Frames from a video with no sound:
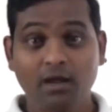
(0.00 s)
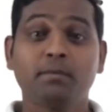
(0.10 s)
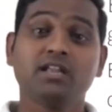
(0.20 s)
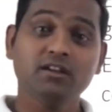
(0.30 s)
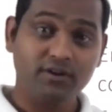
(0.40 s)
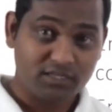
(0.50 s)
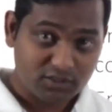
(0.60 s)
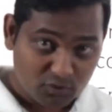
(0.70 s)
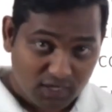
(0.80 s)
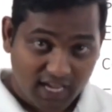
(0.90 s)
But
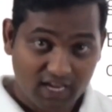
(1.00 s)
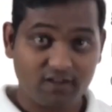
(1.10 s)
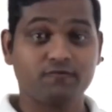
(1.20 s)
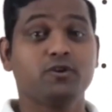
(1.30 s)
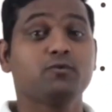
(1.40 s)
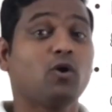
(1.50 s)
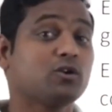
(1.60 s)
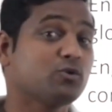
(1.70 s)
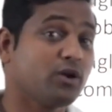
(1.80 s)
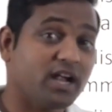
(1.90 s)
even today, if you
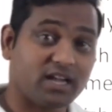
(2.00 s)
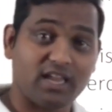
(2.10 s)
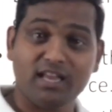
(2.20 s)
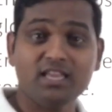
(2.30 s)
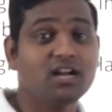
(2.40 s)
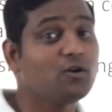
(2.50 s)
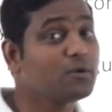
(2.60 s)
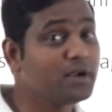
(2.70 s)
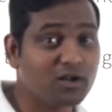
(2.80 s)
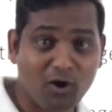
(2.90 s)
want to get any
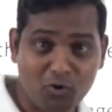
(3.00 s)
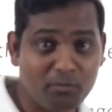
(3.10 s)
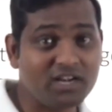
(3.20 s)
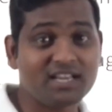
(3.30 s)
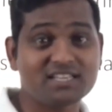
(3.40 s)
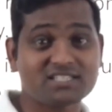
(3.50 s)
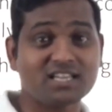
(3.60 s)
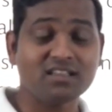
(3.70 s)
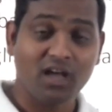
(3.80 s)
government documentation,